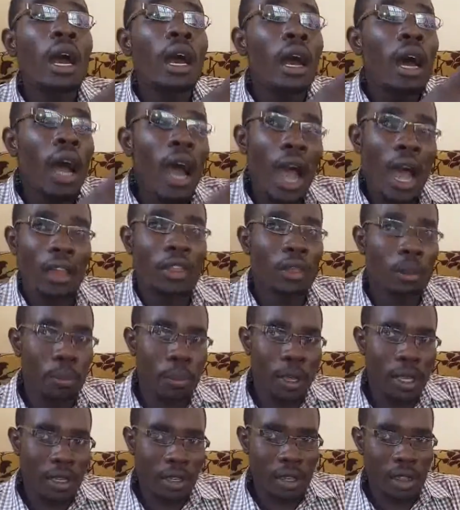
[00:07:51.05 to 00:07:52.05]
earth pit,
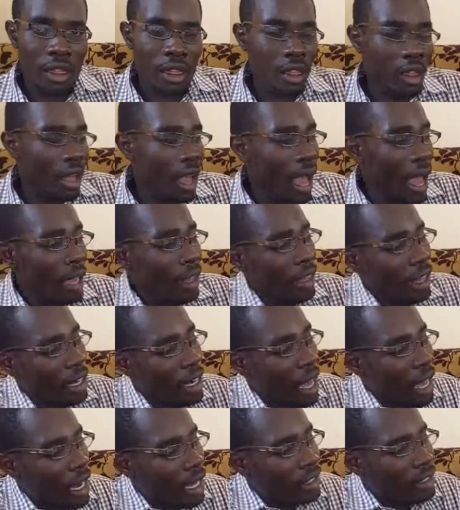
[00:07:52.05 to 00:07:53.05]
and then
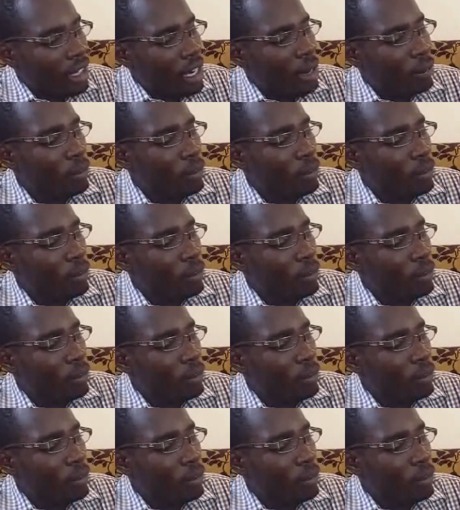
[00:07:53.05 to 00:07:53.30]
another name